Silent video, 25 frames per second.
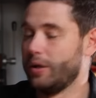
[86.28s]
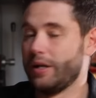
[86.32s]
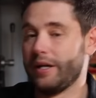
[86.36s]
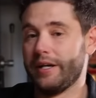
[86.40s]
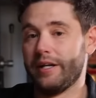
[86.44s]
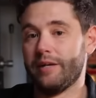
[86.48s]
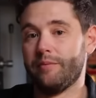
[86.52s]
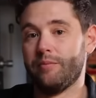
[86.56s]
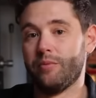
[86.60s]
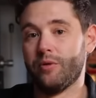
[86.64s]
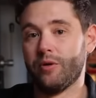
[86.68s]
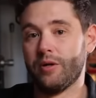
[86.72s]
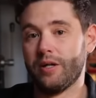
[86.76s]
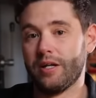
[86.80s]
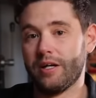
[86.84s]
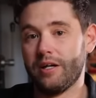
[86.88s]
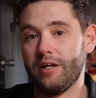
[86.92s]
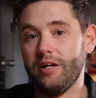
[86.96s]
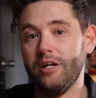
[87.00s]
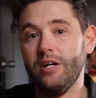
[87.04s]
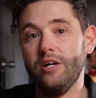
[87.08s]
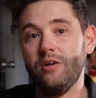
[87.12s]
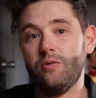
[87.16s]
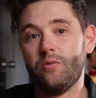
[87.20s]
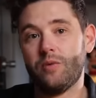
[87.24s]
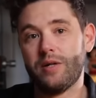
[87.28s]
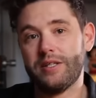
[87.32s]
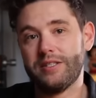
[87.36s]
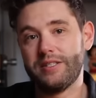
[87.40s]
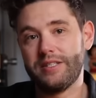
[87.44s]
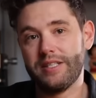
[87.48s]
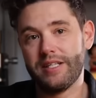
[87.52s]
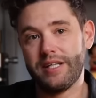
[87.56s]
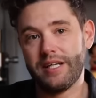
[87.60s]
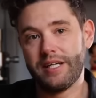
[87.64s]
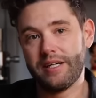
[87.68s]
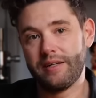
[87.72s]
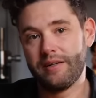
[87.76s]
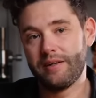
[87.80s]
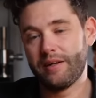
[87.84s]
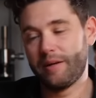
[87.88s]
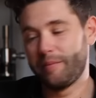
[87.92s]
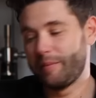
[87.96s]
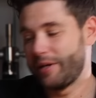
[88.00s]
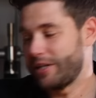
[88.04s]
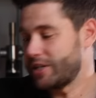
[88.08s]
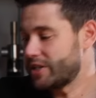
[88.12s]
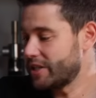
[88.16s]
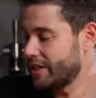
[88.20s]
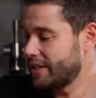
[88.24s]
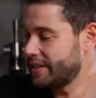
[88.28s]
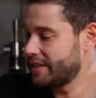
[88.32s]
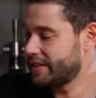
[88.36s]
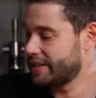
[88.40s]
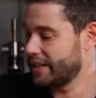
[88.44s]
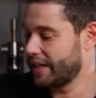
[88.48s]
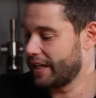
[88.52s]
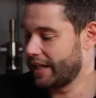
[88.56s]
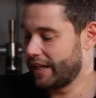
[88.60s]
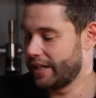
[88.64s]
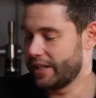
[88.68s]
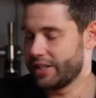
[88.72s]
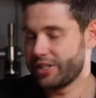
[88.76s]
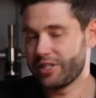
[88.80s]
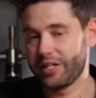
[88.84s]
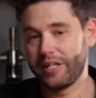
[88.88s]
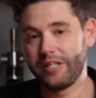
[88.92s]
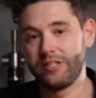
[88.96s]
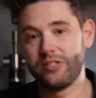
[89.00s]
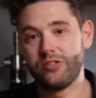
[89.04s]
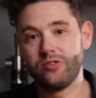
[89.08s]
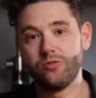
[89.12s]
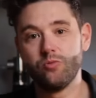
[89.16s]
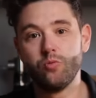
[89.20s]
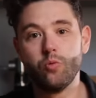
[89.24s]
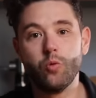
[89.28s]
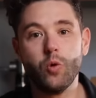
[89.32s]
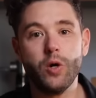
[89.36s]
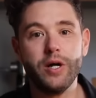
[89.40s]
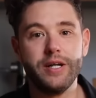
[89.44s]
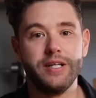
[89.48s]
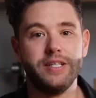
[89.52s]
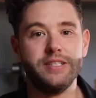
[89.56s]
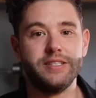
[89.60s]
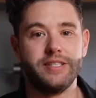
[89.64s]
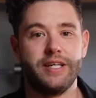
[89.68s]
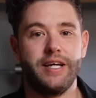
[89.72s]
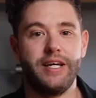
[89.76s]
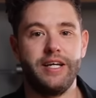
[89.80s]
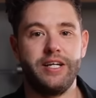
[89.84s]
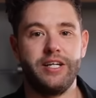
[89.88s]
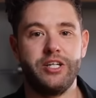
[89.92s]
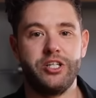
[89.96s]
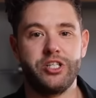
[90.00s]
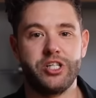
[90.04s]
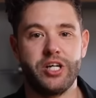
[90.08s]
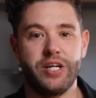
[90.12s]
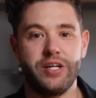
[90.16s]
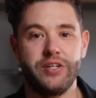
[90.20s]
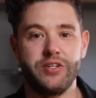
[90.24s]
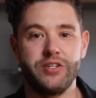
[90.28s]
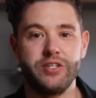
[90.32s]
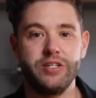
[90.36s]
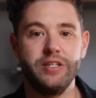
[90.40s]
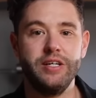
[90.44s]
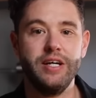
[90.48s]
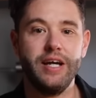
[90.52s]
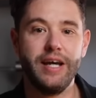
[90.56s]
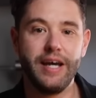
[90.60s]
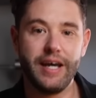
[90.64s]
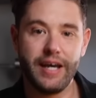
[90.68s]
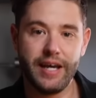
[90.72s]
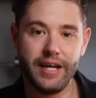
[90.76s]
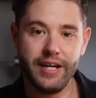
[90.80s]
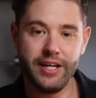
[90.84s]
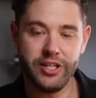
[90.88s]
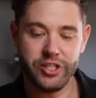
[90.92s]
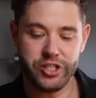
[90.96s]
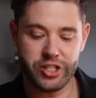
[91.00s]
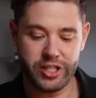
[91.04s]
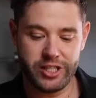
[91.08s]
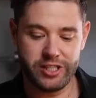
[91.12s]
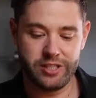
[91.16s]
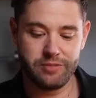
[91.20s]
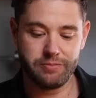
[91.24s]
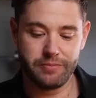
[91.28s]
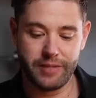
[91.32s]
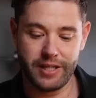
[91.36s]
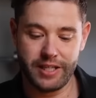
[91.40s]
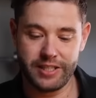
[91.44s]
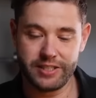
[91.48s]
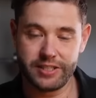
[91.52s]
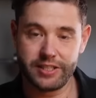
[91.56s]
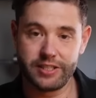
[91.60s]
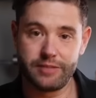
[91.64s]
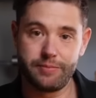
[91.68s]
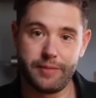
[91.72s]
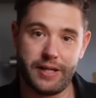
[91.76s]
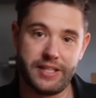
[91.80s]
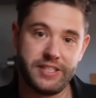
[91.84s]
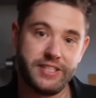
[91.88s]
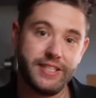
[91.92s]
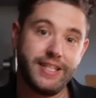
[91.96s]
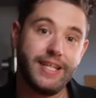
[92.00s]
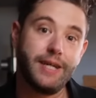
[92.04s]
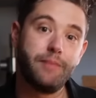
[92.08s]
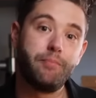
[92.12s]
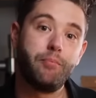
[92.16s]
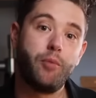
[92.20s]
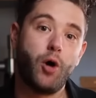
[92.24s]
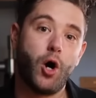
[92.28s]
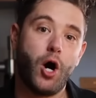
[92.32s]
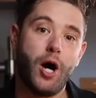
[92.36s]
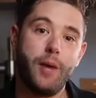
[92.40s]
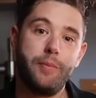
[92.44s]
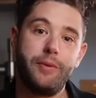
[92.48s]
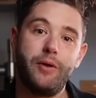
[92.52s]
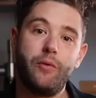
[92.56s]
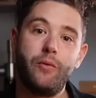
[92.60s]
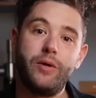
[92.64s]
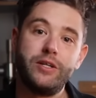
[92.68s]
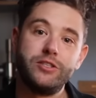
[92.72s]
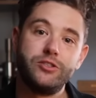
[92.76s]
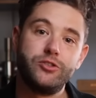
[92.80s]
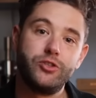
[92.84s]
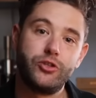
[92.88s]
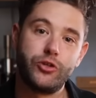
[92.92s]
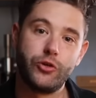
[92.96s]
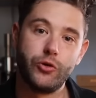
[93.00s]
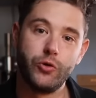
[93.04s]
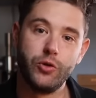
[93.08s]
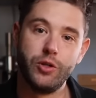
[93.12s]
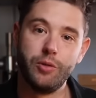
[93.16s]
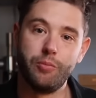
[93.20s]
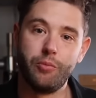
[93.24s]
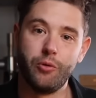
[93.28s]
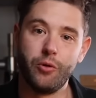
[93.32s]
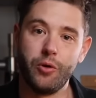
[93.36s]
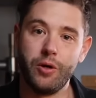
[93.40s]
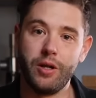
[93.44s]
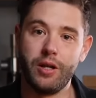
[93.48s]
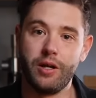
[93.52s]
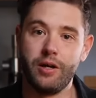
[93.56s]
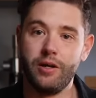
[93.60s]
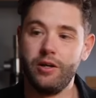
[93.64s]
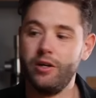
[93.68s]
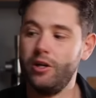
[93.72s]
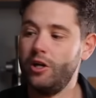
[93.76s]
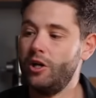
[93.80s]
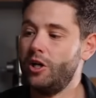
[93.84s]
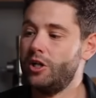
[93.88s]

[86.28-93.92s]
litre boiler. Once again, I mentioned it's a heat exchange. So what is heat exchange? Heat exchange means it's basically a pipe that runs through the boiler.